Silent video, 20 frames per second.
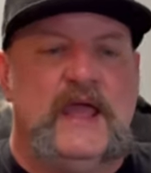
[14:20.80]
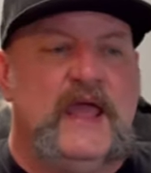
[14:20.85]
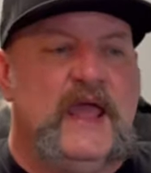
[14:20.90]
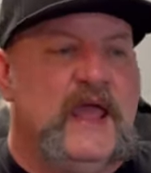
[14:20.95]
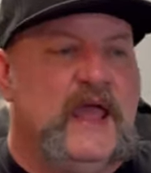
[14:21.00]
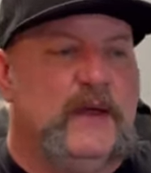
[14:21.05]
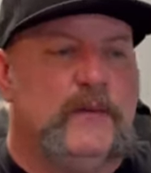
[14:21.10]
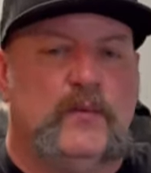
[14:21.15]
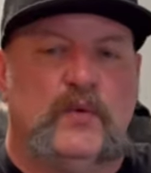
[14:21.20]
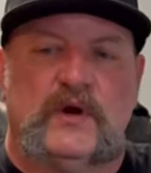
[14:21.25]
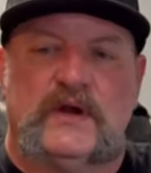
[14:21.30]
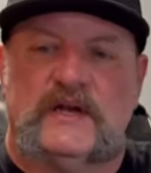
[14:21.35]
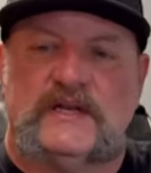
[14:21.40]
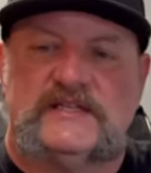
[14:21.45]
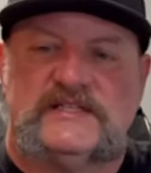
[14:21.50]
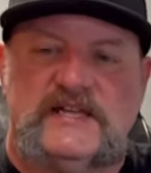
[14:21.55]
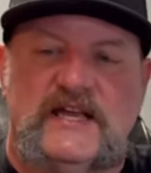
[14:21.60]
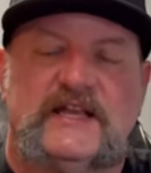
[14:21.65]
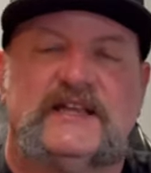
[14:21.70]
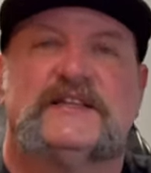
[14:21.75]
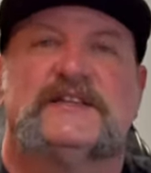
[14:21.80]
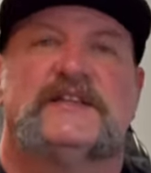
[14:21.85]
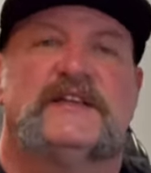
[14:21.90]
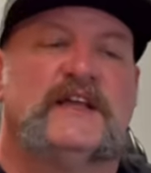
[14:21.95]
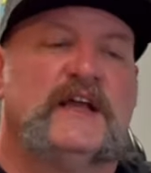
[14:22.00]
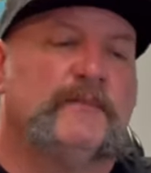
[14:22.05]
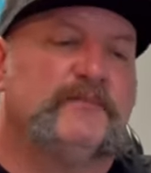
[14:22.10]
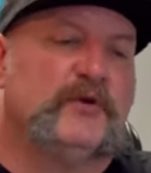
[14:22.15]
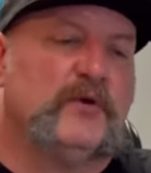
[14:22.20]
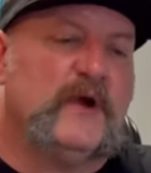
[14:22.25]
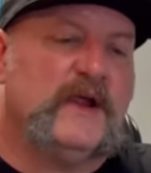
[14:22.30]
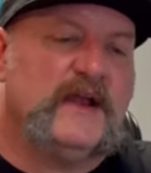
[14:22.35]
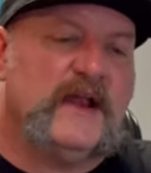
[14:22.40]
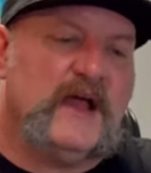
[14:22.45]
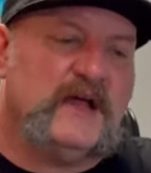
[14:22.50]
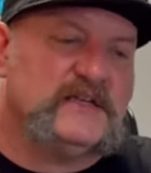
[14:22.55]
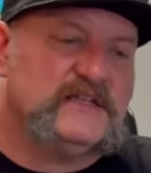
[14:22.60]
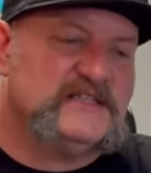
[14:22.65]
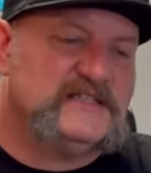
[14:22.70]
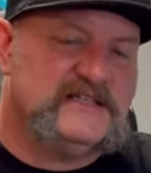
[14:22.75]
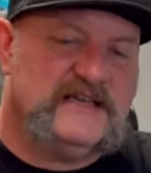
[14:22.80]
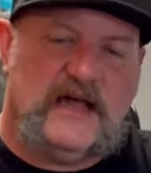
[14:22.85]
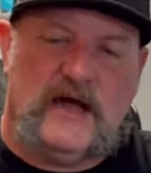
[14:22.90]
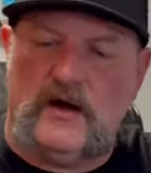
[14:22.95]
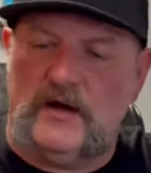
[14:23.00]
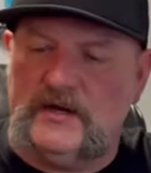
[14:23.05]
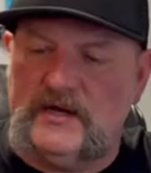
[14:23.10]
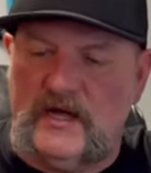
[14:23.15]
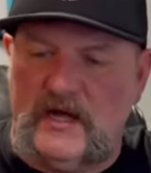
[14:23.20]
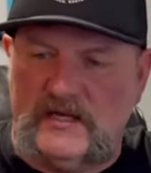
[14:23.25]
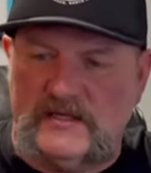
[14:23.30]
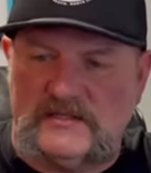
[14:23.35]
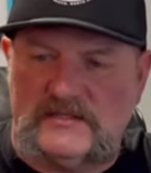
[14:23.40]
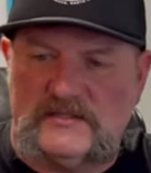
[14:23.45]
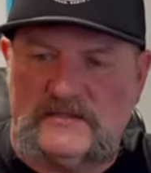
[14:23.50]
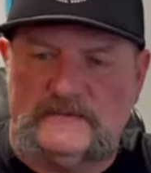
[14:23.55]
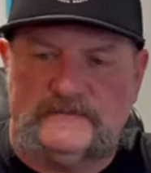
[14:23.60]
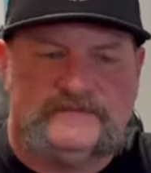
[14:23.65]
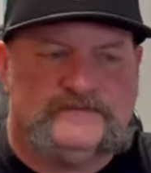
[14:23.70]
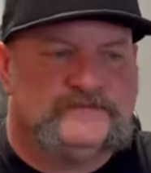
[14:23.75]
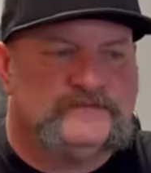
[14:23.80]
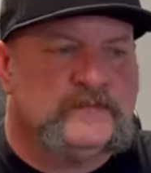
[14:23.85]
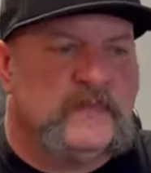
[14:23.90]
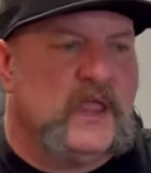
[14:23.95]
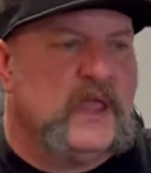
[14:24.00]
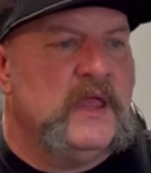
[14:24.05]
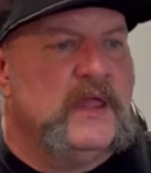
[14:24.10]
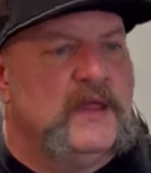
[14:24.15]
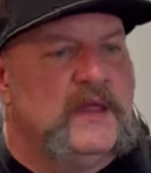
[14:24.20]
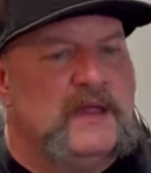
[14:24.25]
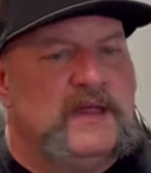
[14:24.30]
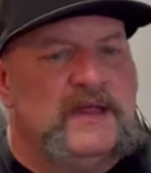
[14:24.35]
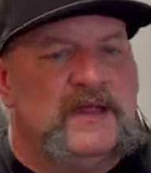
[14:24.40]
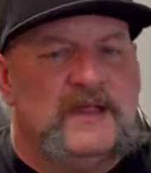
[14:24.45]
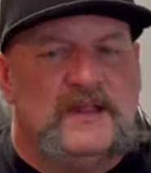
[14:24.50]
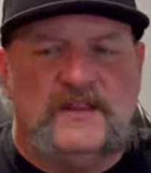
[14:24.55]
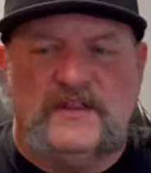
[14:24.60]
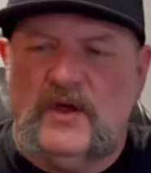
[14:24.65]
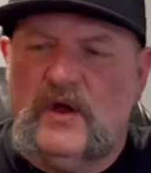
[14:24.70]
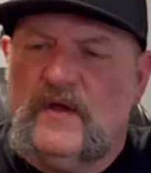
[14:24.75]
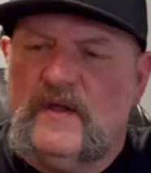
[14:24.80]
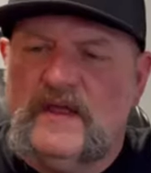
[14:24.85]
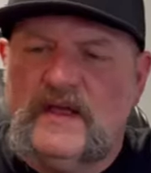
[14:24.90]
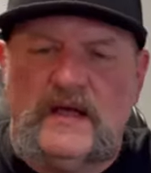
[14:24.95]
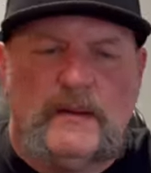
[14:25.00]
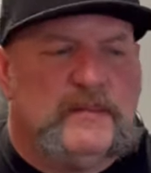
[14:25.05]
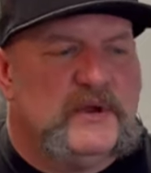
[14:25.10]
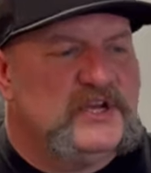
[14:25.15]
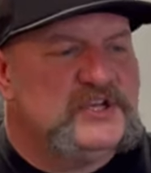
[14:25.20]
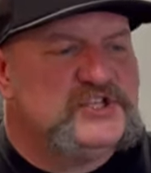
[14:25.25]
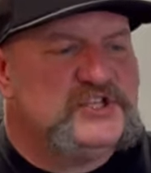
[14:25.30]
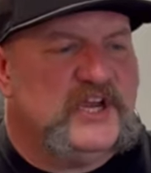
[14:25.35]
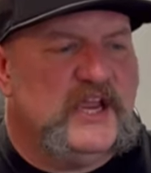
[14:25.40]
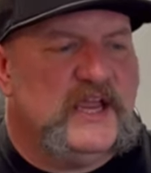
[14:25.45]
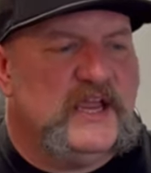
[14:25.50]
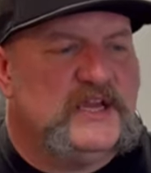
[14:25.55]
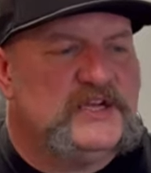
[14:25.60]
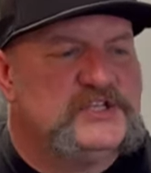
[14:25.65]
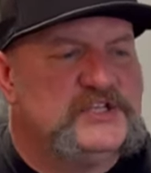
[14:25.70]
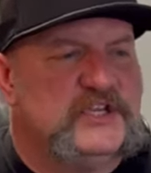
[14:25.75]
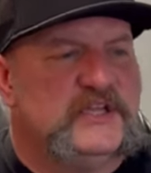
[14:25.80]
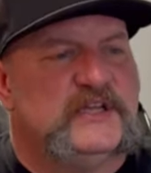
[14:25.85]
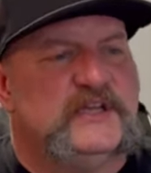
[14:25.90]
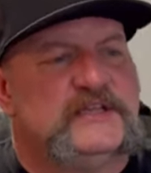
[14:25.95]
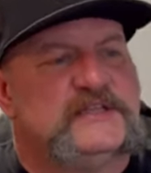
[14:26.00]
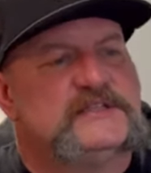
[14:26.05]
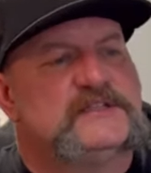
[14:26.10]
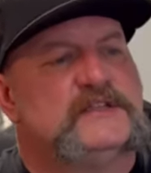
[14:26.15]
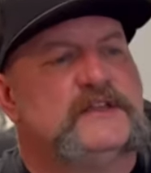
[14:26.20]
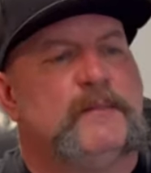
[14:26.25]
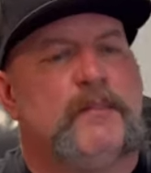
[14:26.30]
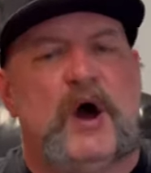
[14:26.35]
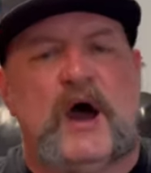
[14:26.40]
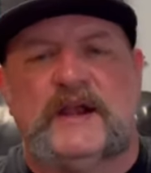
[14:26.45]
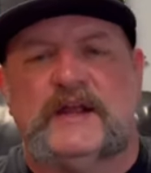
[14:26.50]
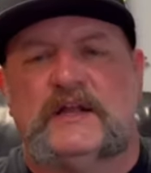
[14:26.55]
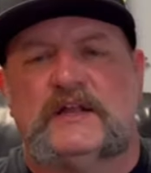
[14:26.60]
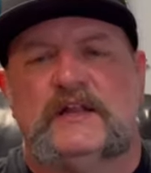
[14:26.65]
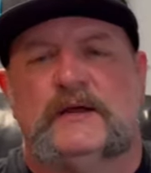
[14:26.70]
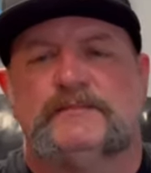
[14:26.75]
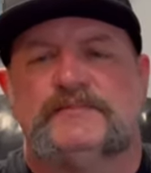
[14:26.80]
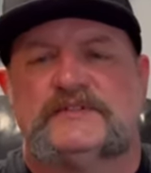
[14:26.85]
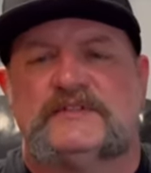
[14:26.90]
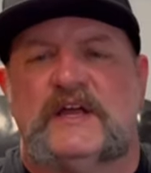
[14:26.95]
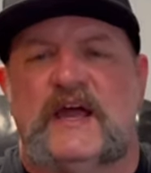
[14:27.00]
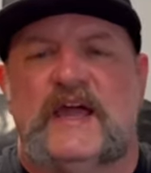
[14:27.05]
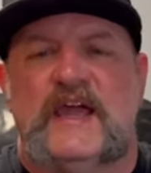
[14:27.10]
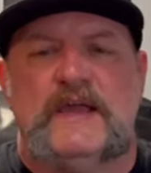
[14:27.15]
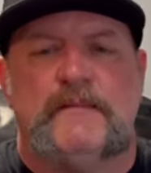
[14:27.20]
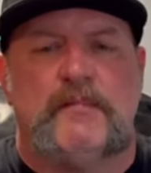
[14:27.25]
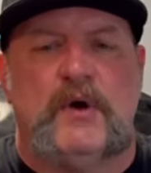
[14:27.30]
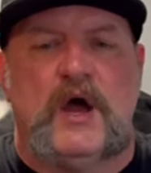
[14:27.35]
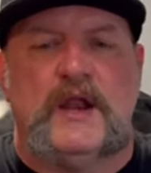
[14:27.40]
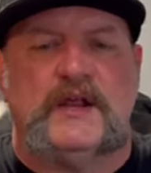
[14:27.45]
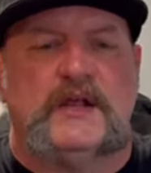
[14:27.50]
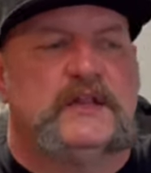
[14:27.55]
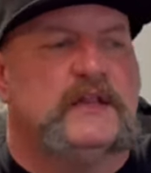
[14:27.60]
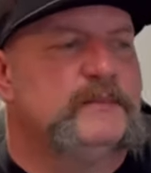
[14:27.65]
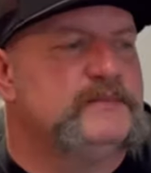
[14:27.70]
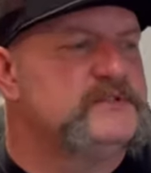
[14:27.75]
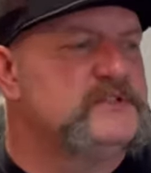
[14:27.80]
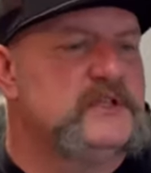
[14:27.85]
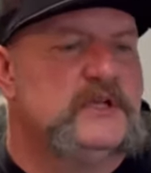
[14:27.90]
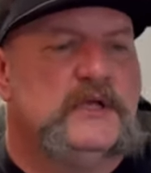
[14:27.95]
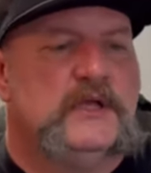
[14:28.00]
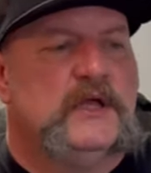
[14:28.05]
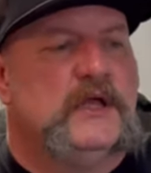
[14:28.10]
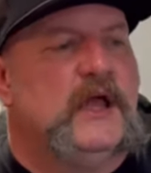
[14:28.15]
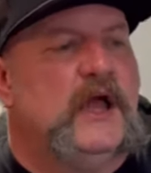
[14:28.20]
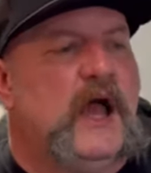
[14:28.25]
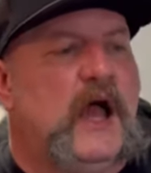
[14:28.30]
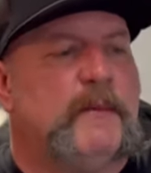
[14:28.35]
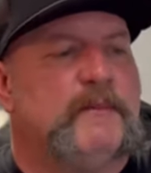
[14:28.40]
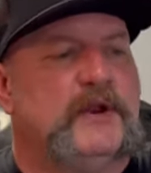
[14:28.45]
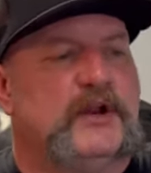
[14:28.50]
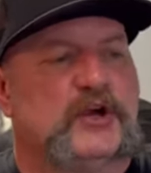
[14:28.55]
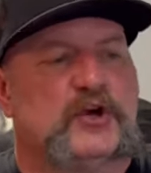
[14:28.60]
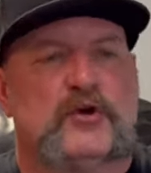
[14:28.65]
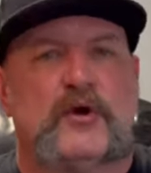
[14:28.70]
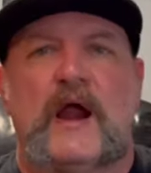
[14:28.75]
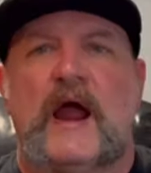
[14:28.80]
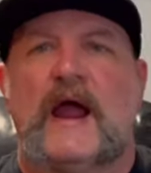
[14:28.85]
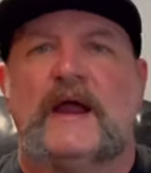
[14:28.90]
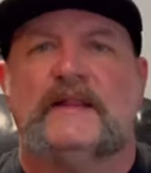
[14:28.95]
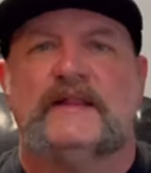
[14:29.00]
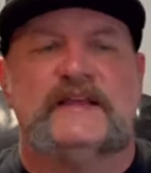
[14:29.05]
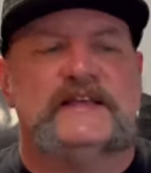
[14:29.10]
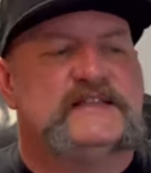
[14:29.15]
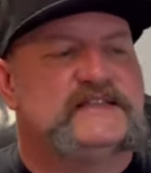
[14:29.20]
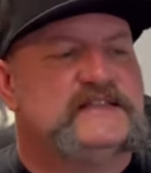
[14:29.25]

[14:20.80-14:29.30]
and we're going to take this thing up to right now and see how it does. The other thing I'm going to change is the body clips. I hate body clips. I'm going to grind these